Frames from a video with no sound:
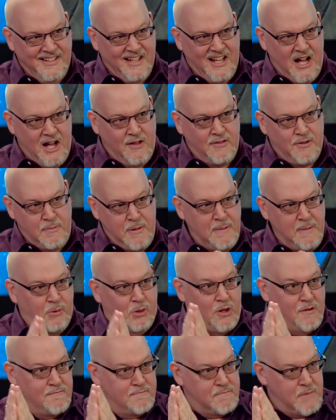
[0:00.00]
uh, the
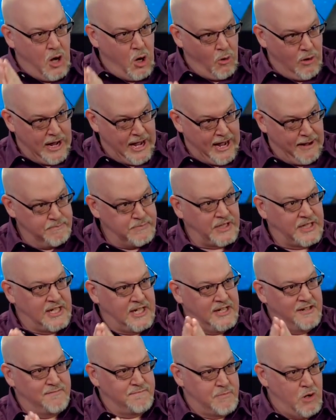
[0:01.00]
people of Moab, the
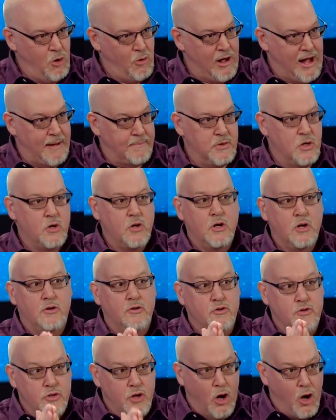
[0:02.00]
king of Moab
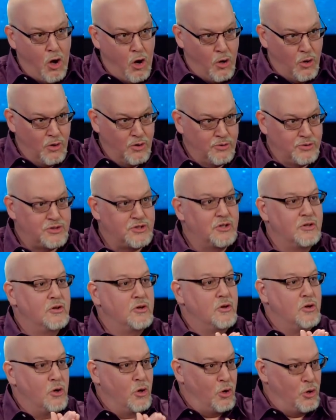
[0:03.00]
knows
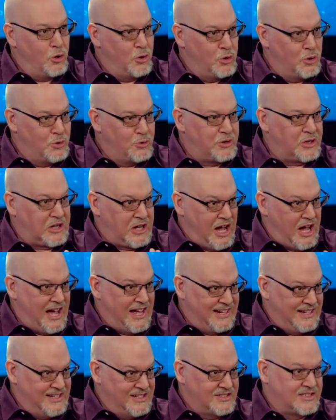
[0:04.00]
who the
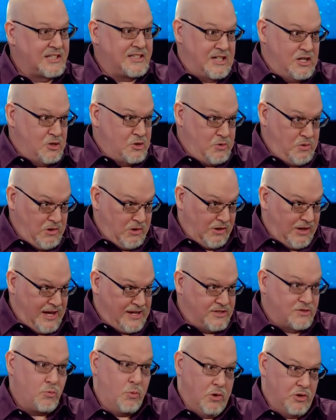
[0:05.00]
God is that the
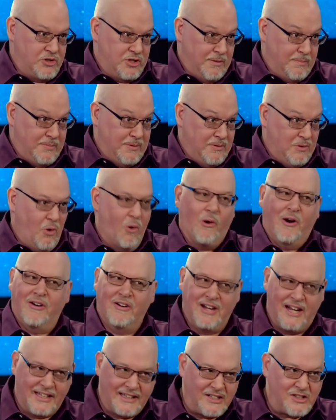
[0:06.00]
Israelites worship, or
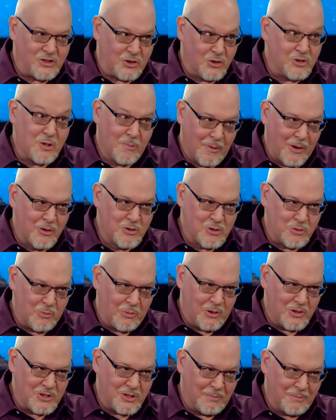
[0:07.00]
at least are supposed to
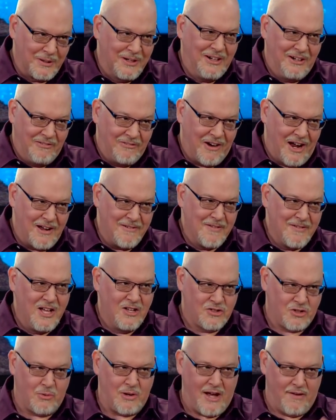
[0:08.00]
worship, right? Mm-hmm.
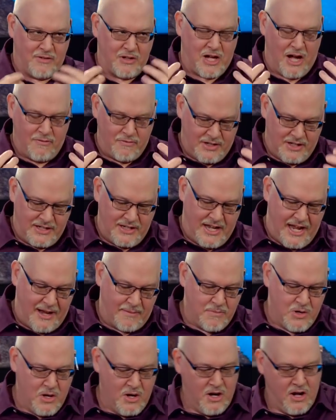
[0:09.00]
So we have the covenant
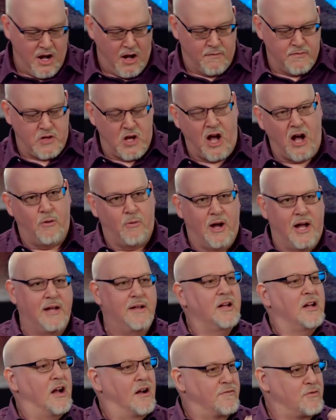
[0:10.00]
name of Yahweh.
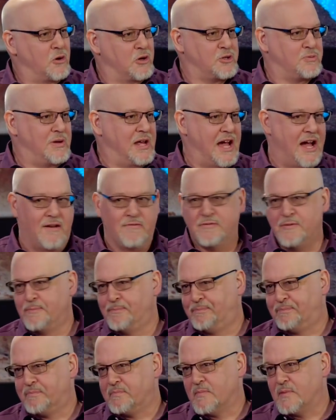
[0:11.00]
Of course, we have
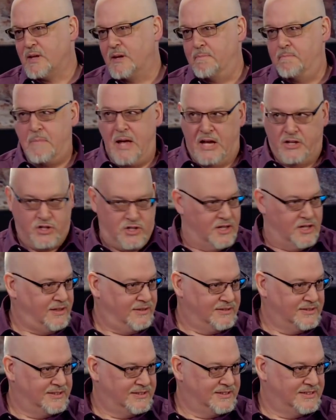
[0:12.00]
Mesha,
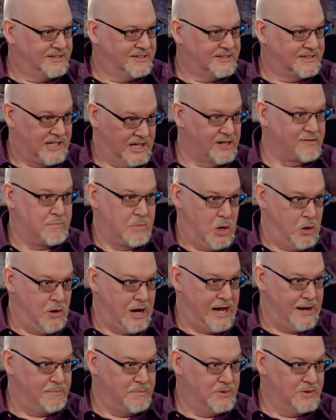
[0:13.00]
king of
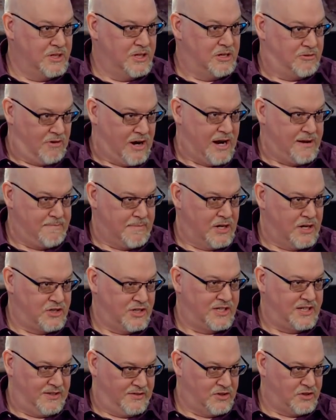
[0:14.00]
Moab, right,
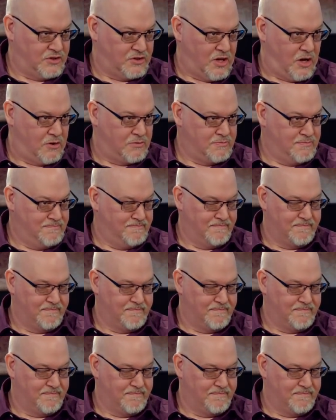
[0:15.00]
mentioned in the stone.